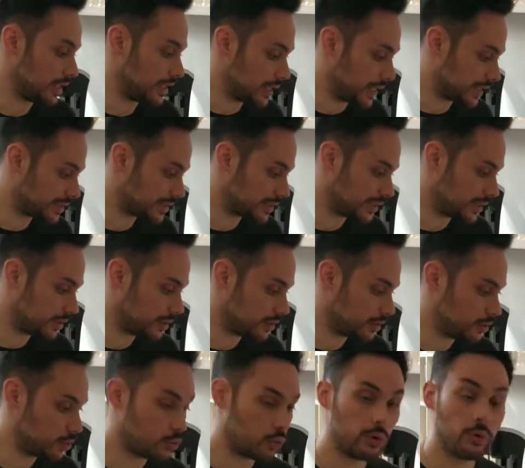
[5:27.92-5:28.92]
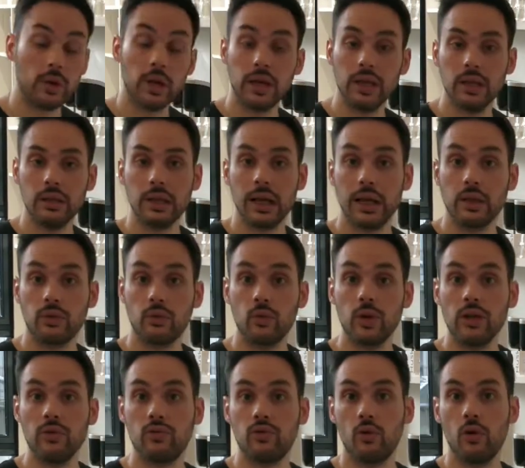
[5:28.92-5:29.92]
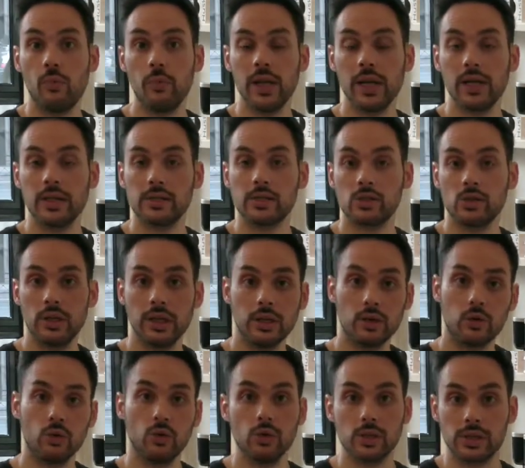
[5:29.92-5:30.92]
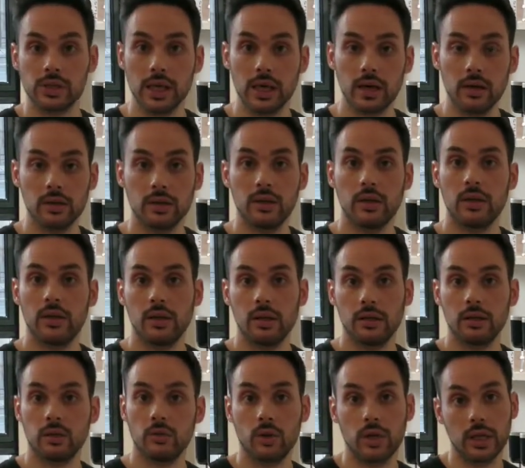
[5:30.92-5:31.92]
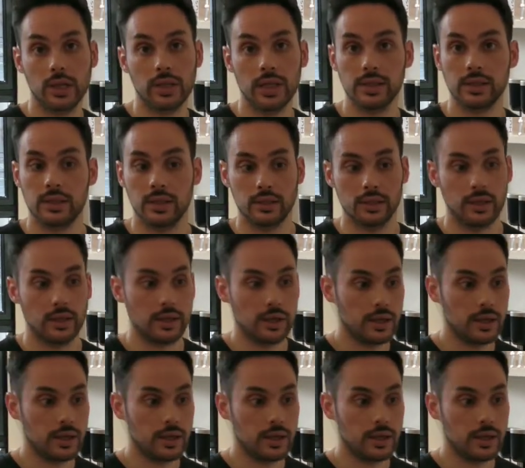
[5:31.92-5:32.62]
Let's see, we will need like 3-4 minutes so it cools down. Later we're gonna taste it.